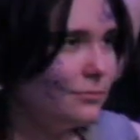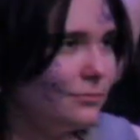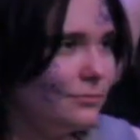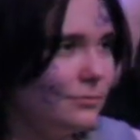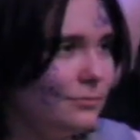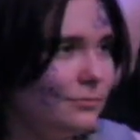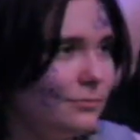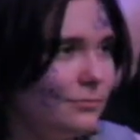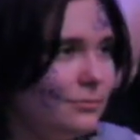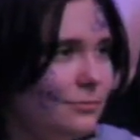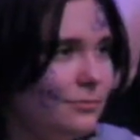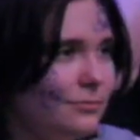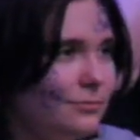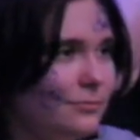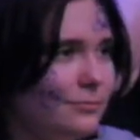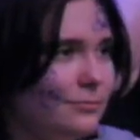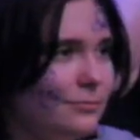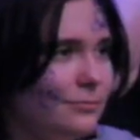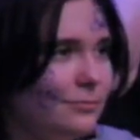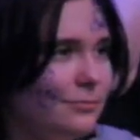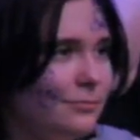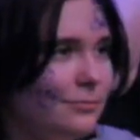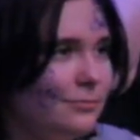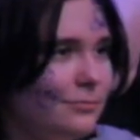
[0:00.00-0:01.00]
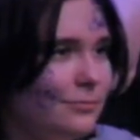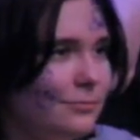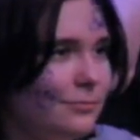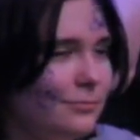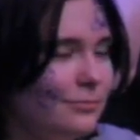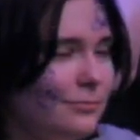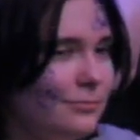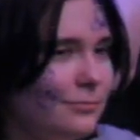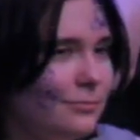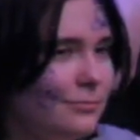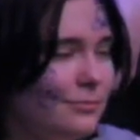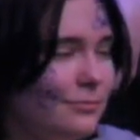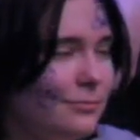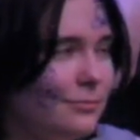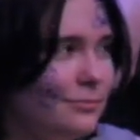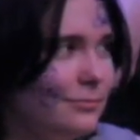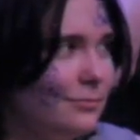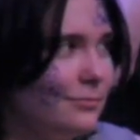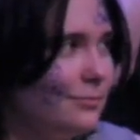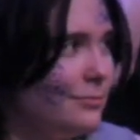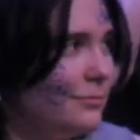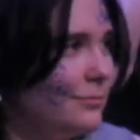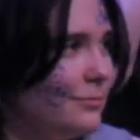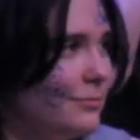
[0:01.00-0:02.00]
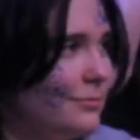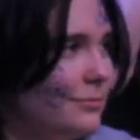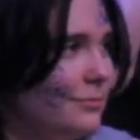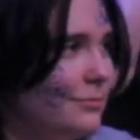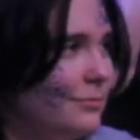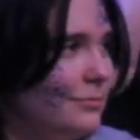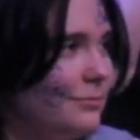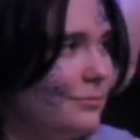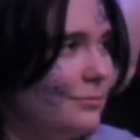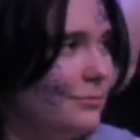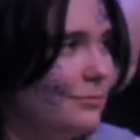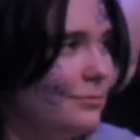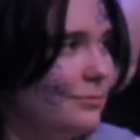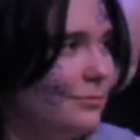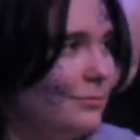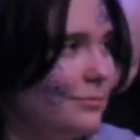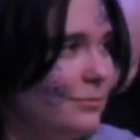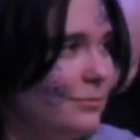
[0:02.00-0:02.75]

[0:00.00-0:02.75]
No words are spoken by the person on screen.